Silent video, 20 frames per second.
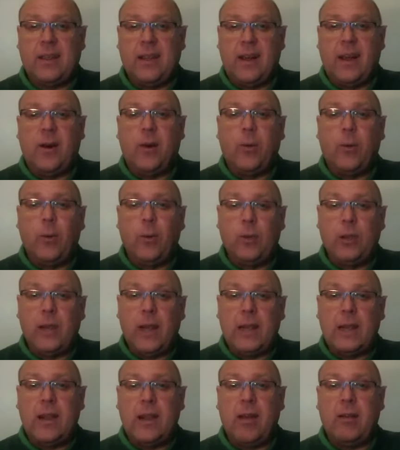whole
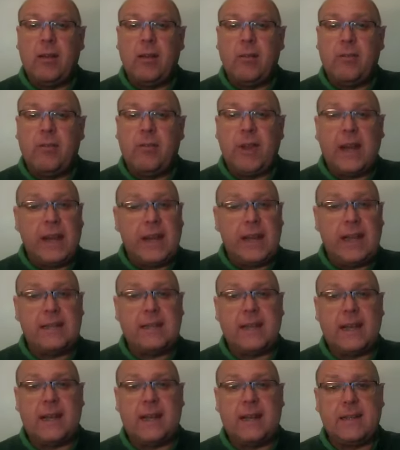life in his
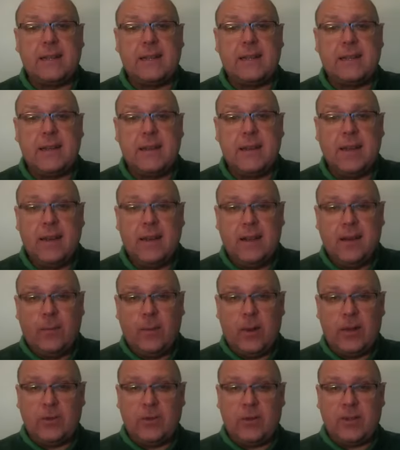hands.
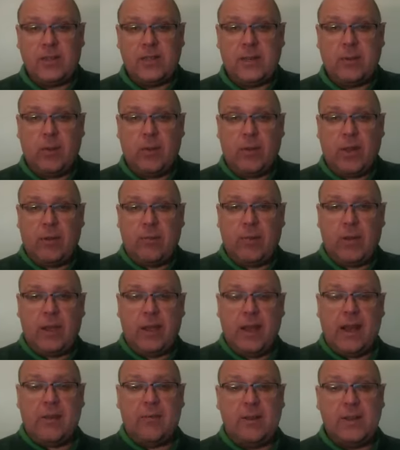We trust him with
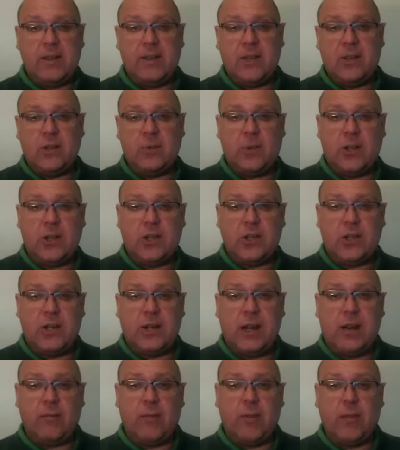every situation
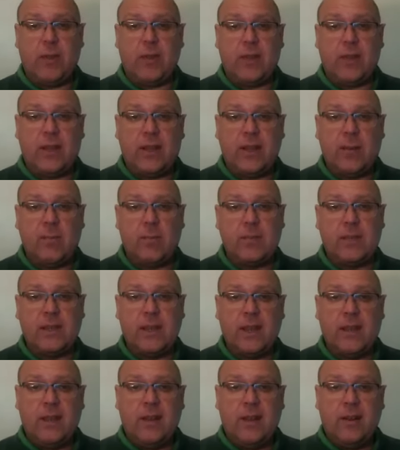and everything that comes
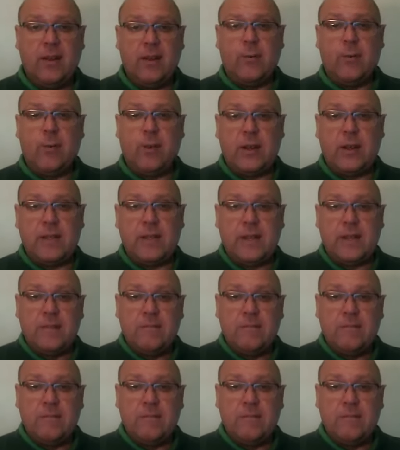for us.